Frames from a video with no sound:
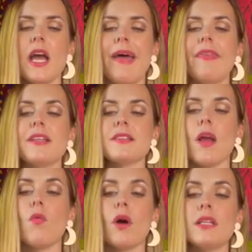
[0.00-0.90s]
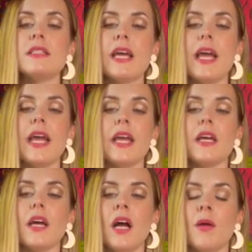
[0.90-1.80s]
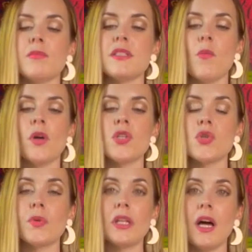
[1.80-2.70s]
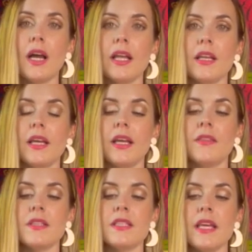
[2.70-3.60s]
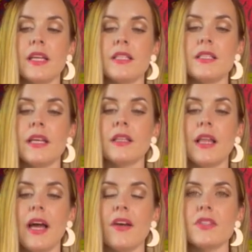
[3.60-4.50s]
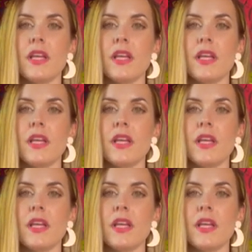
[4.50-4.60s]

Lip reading: And then it's like one day, someone drew a line in the sand and left.